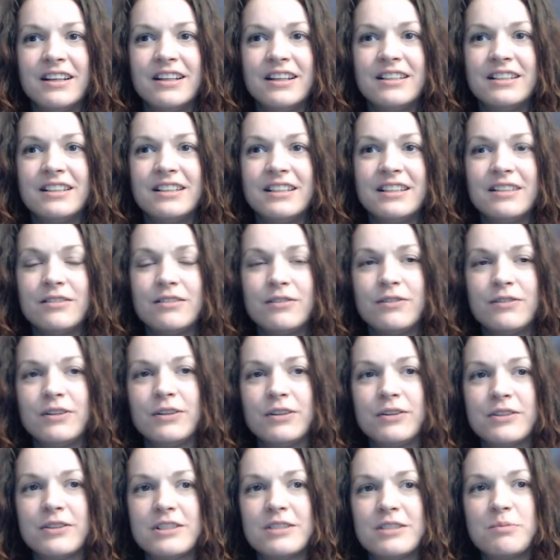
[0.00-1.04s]
didn't
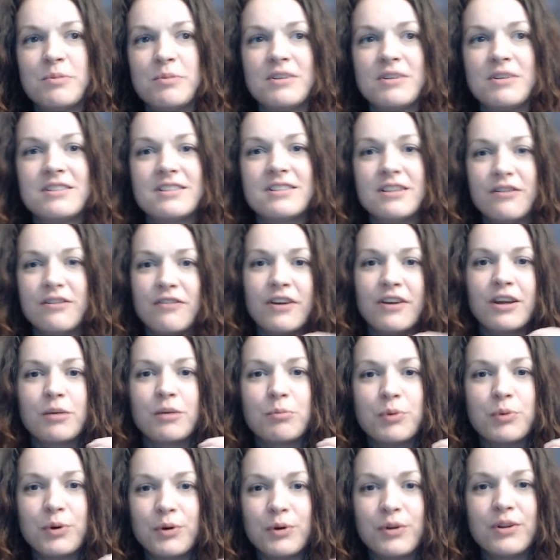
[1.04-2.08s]
feel a specific
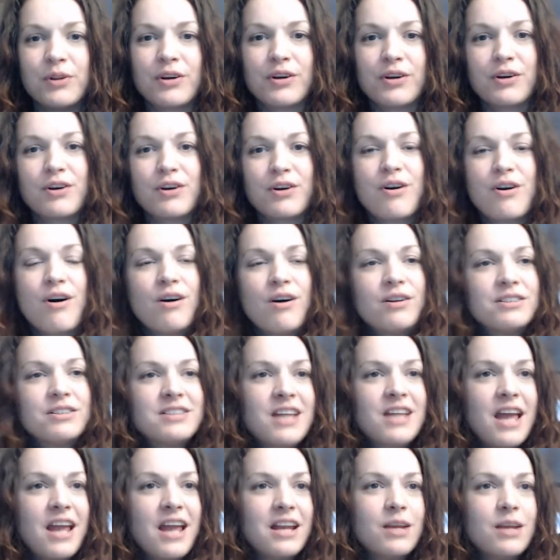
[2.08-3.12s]
pull or call to
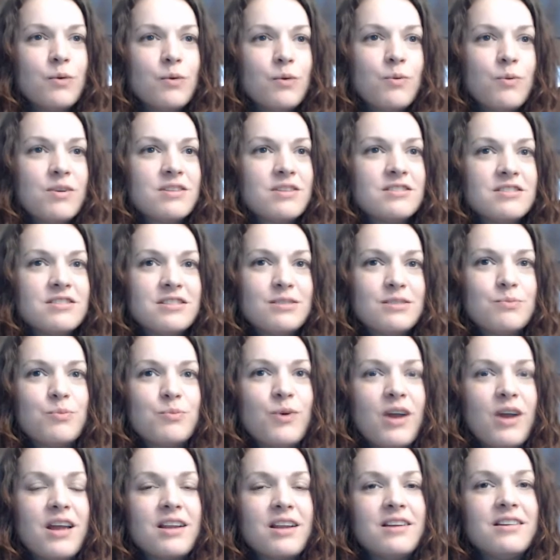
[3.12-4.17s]
anyone's
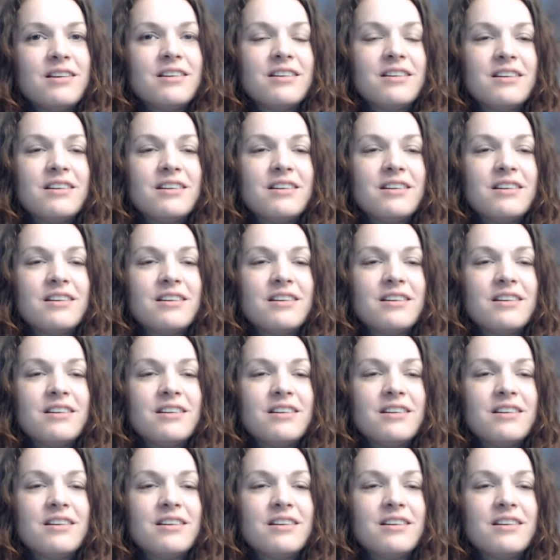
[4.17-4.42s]
spread